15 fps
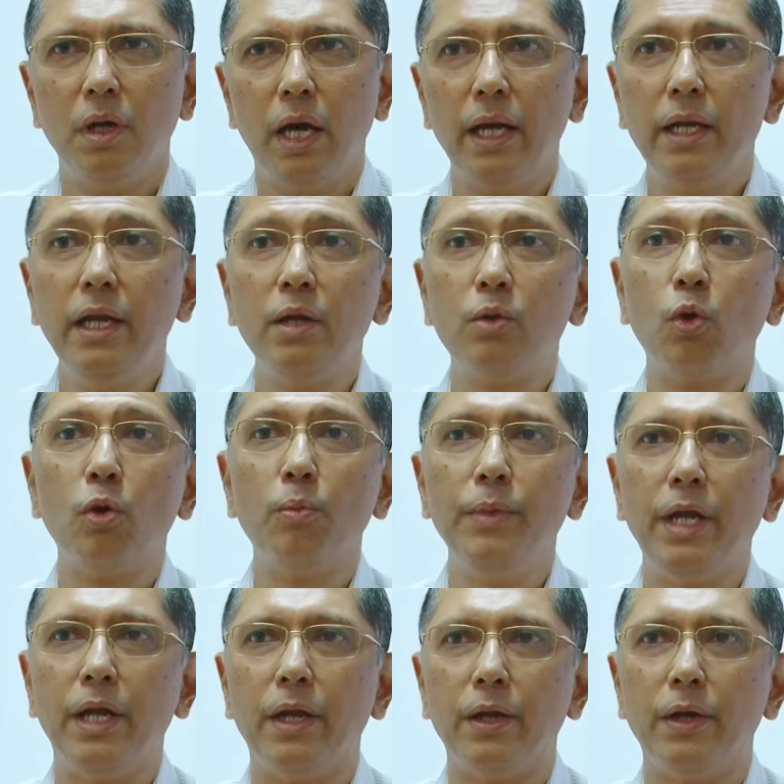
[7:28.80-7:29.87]
And he told
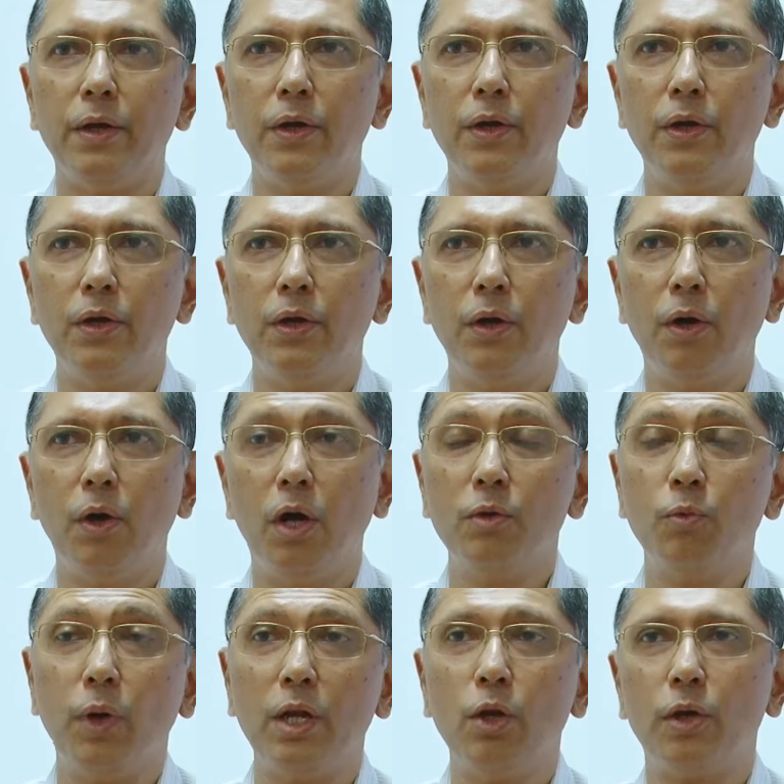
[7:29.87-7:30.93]
me
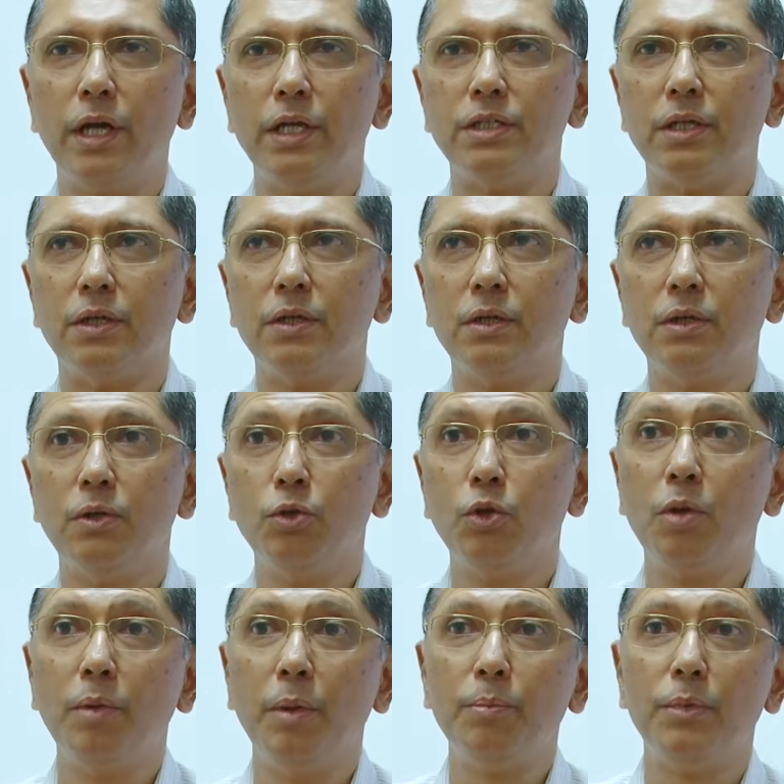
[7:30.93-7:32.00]
on one occasion, you
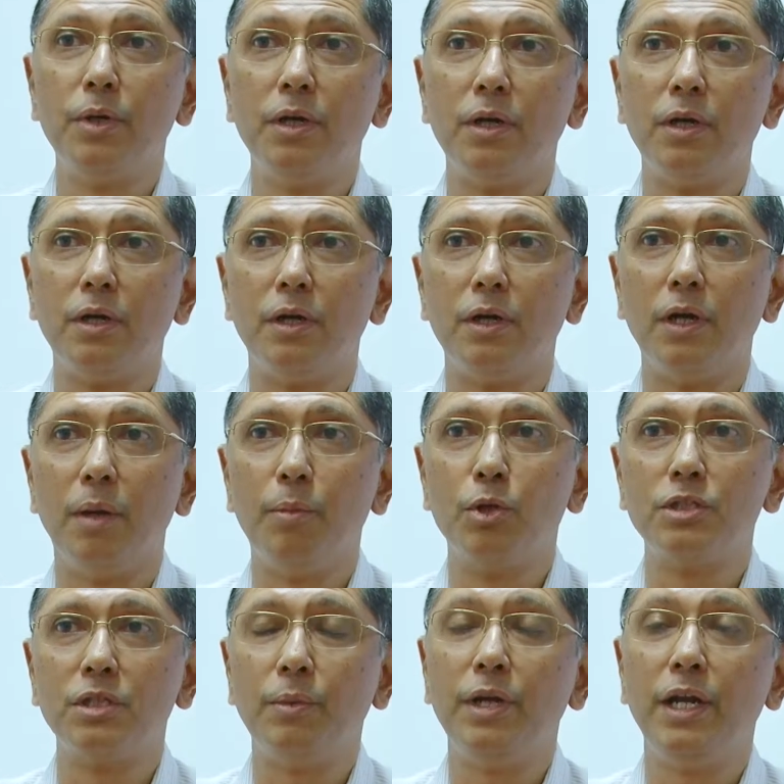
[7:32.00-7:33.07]
remember about
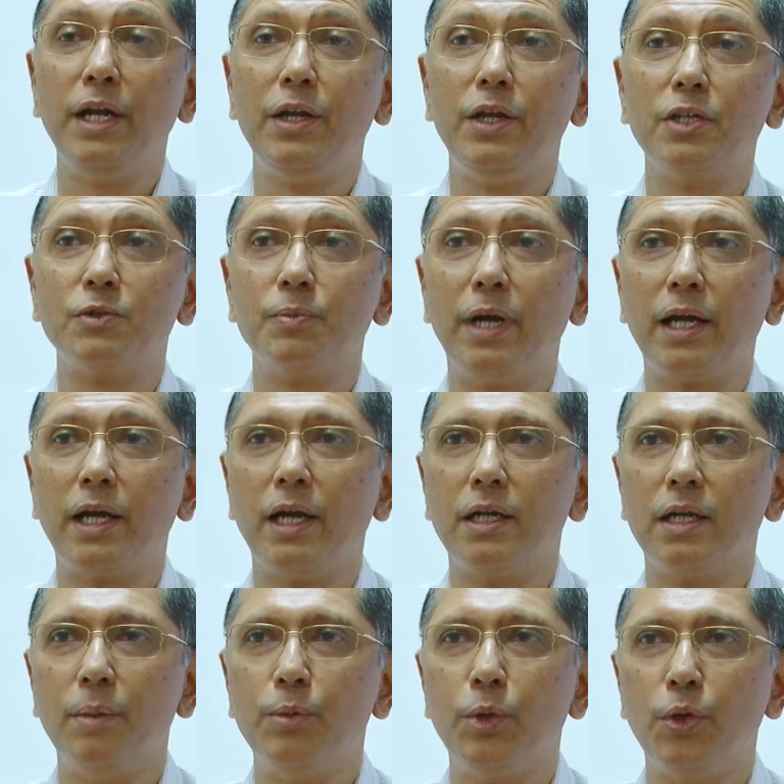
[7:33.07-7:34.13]
7-8 years back I had
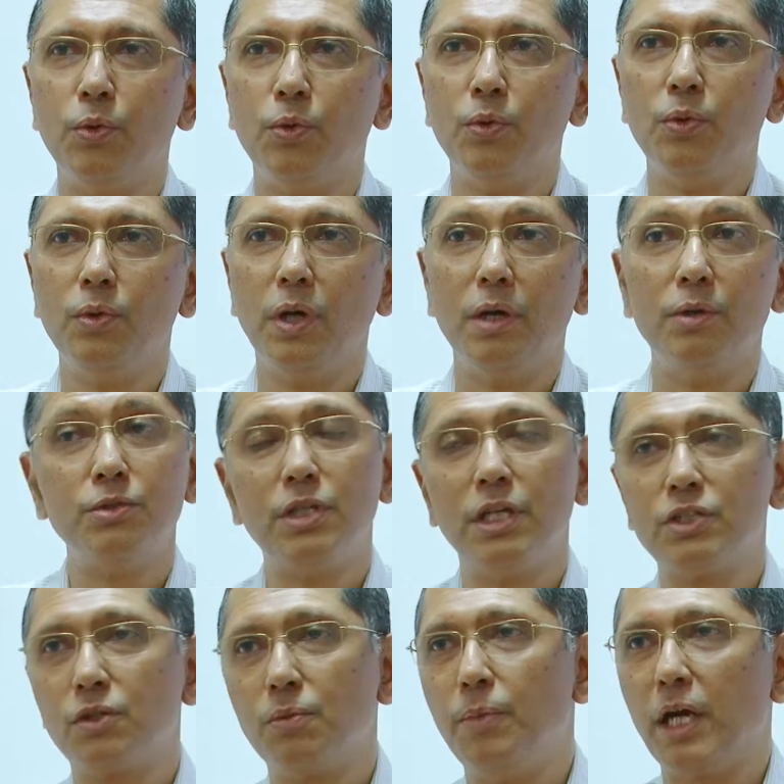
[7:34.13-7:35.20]
come to you. I was
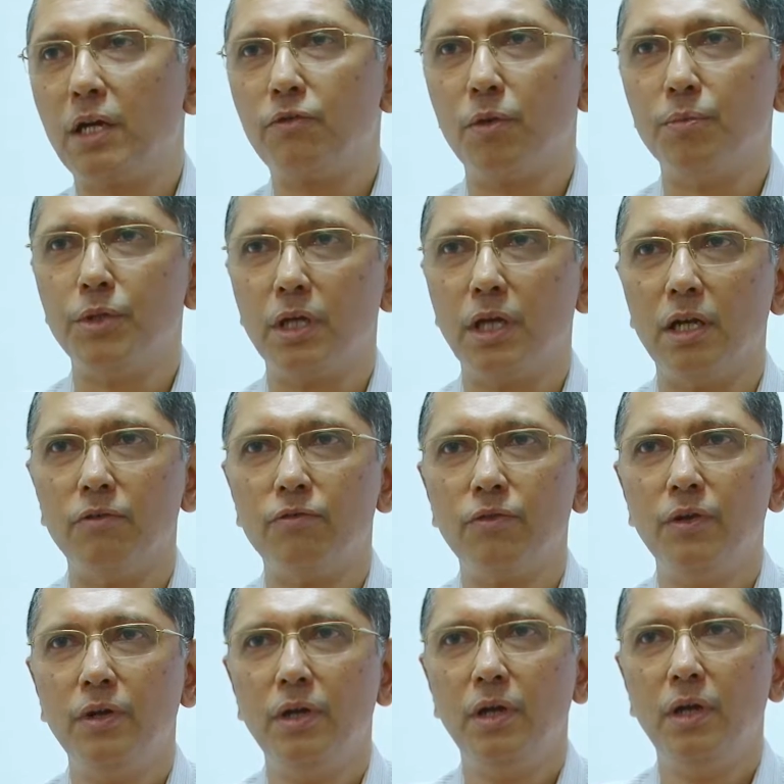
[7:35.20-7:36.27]
just back from the Gulf.
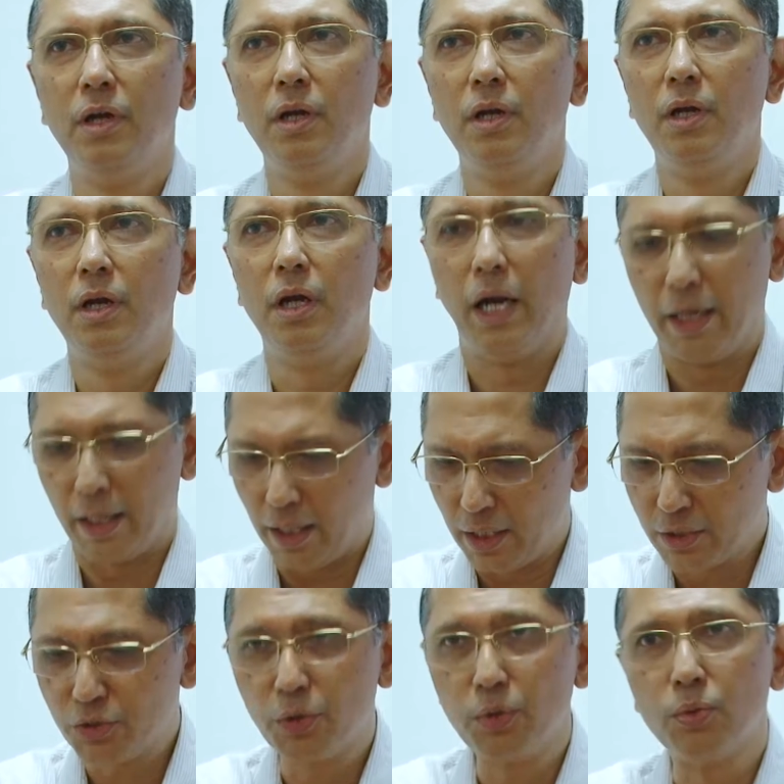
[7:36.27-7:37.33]
And I
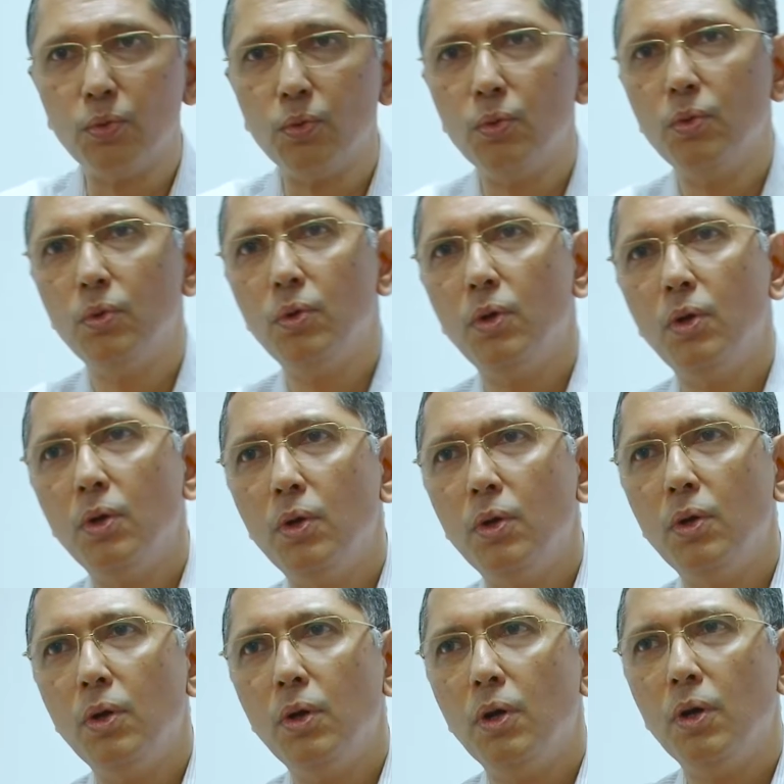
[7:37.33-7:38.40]
asked you,
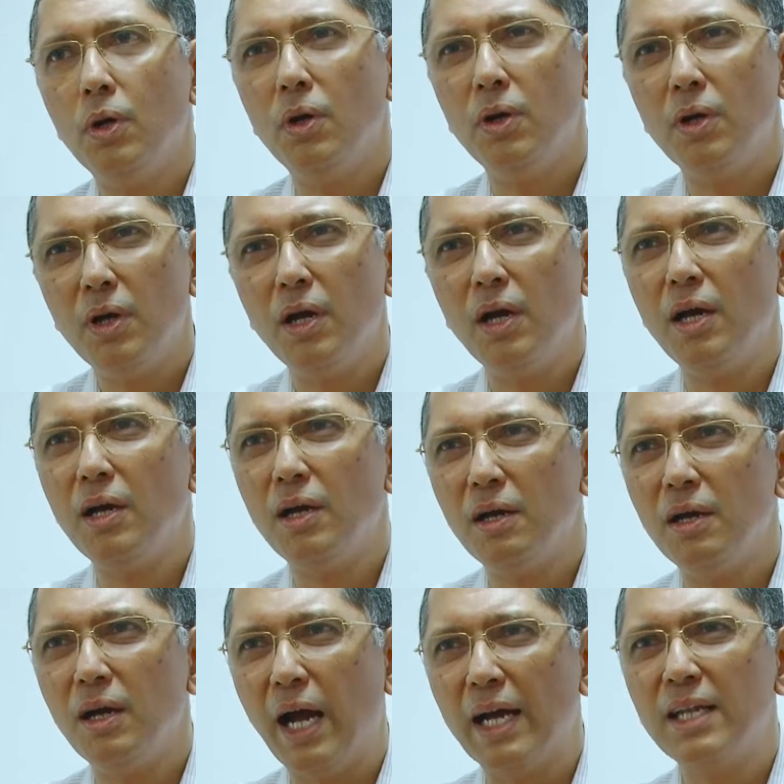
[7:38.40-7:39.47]

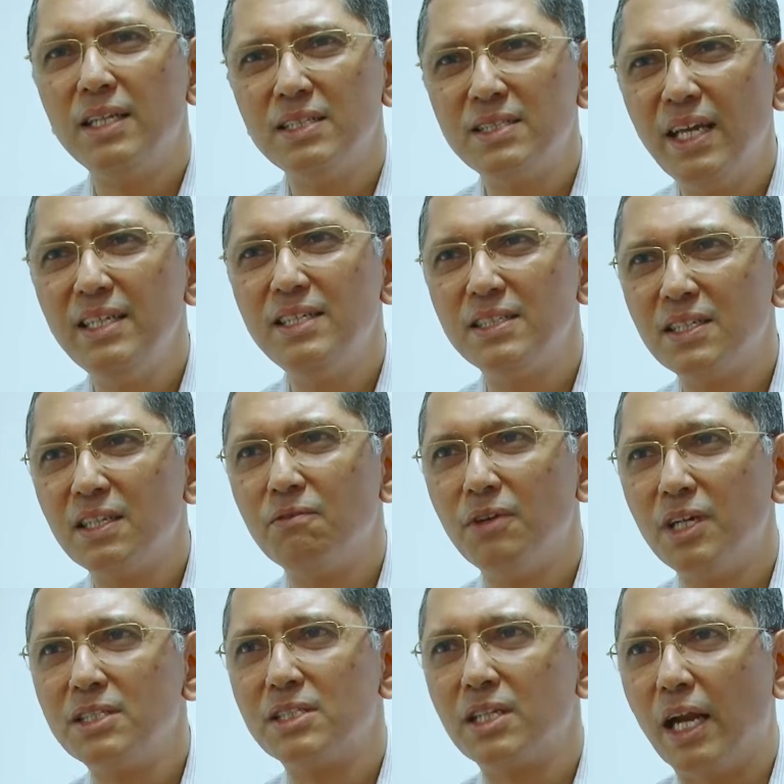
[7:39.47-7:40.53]
at this age, is it
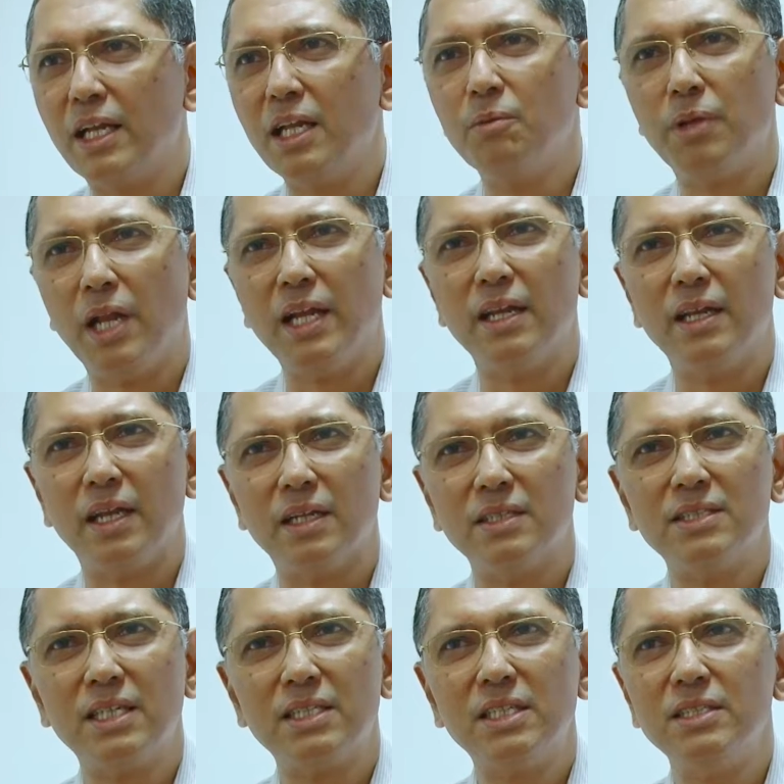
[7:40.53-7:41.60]
worth starting planning at
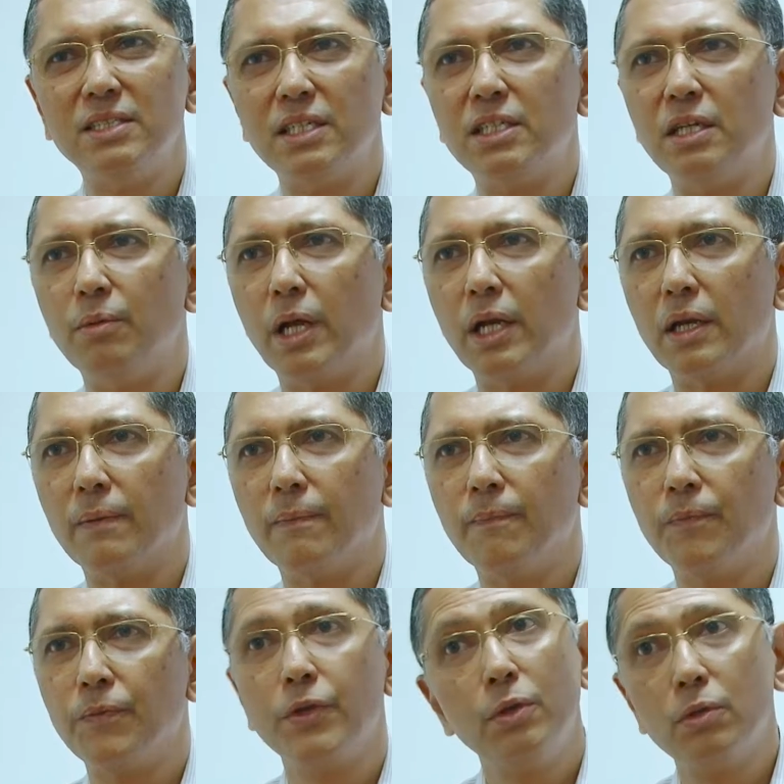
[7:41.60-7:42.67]
60, 61?
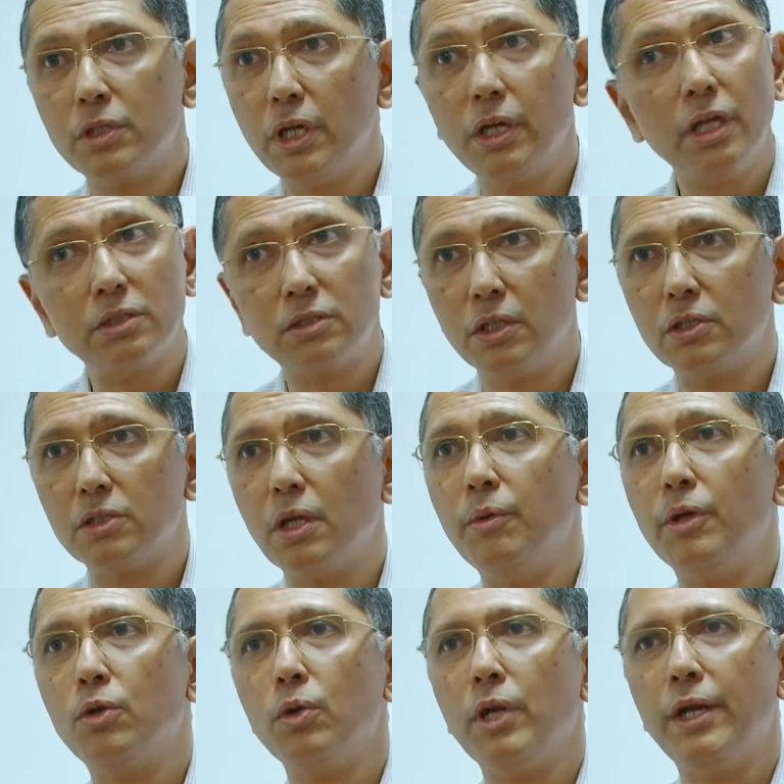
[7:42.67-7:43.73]
You said, yes, it is
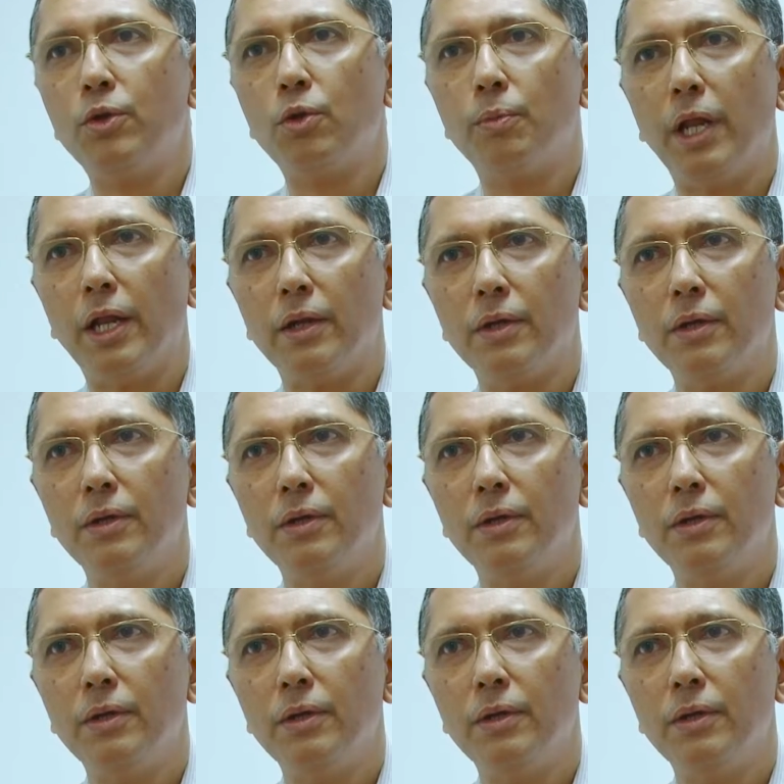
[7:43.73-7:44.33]
never too late to plan.